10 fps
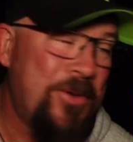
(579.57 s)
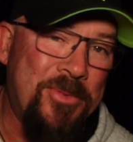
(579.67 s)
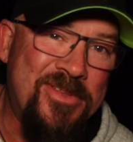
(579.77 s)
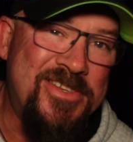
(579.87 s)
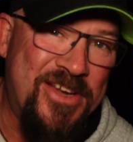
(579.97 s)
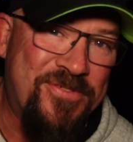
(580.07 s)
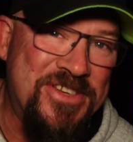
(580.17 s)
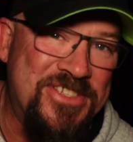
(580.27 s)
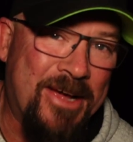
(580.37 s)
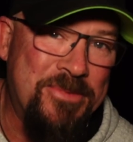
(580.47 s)
with
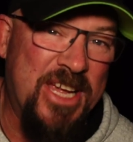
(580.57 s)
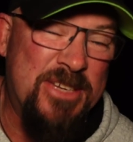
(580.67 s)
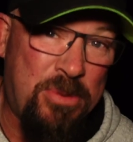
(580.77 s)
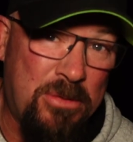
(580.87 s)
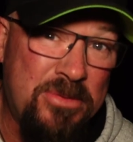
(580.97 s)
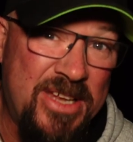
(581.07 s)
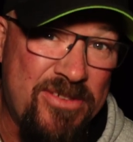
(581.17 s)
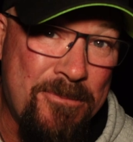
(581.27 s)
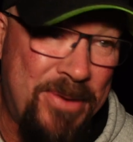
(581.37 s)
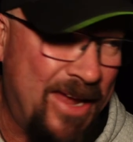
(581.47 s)
different subjects, probably
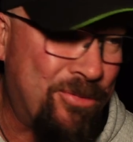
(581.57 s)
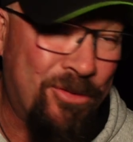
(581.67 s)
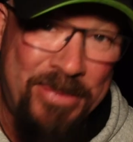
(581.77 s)
even people.